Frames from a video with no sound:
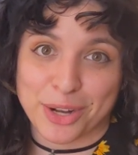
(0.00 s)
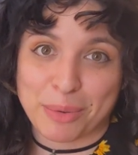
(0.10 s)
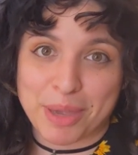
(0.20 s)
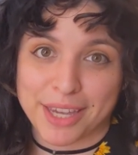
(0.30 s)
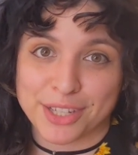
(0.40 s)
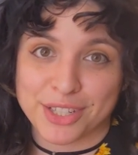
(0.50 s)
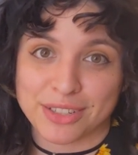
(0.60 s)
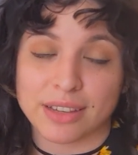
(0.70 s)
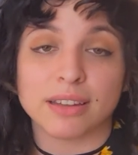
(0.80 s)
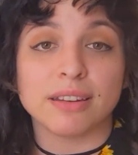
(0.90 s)
our page,
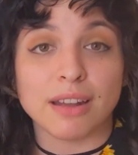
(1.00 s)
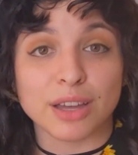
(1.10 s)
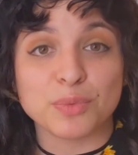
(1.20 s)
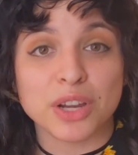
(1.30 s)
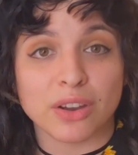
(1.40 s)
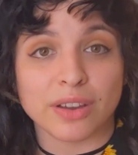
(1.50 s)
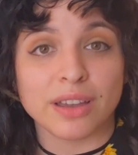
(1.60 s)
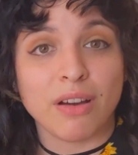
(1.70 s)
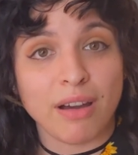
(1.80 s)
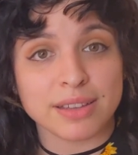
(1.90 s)

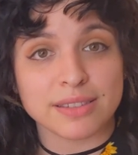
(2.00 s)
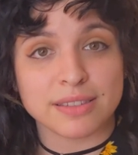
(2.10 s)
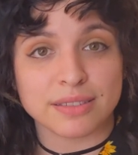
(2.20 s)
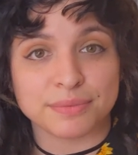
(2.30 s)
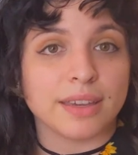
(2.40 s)
non-recurring costs.